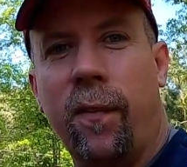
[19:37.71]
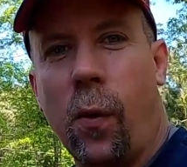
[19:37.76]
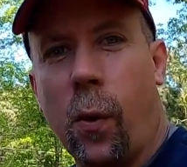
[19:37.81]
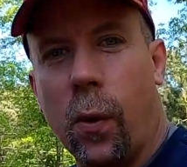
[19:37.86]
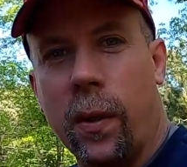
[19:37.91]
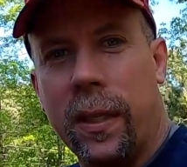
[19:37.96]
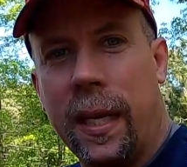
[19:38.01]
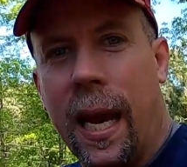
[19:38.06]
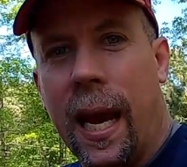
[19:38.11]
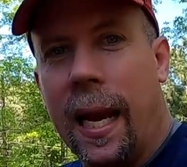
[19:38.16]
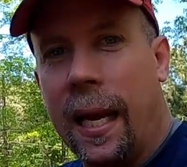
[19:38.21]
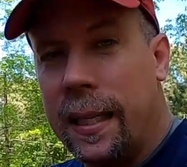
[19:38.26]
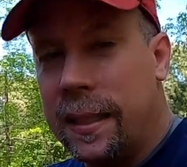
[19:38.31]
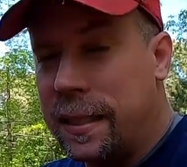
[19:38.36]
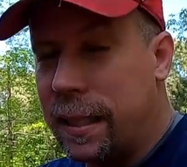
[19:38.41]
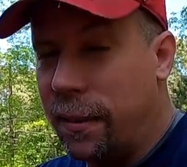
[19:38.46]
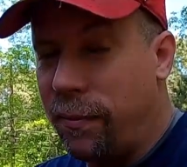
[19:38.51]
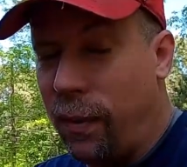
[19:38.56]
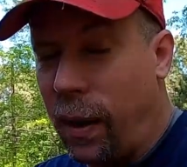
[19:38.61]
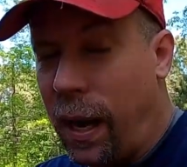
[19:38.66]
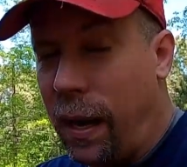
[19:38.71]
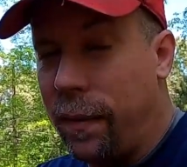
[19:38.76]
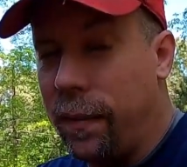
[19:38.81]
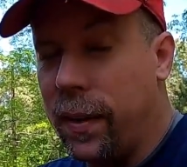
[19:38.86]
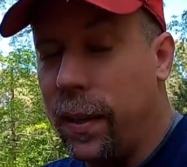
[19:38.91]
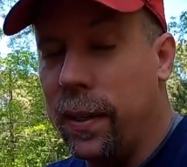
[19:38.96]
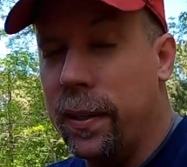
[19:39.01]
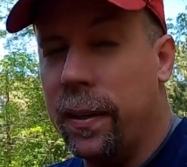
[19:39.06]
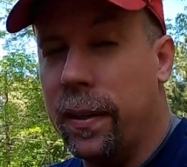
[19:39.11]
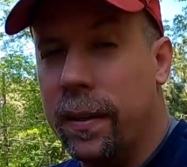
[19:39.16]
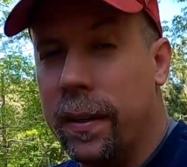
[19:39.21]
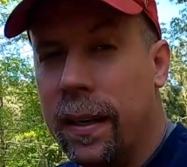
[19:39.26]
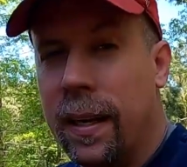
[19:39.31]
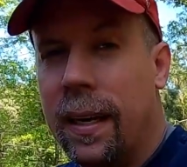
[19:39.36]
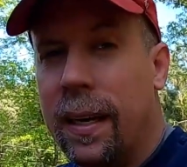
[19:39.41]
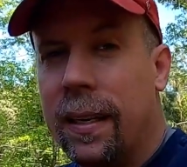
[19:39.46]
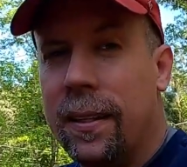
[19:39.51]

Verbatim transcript: Ford Galaxie 500.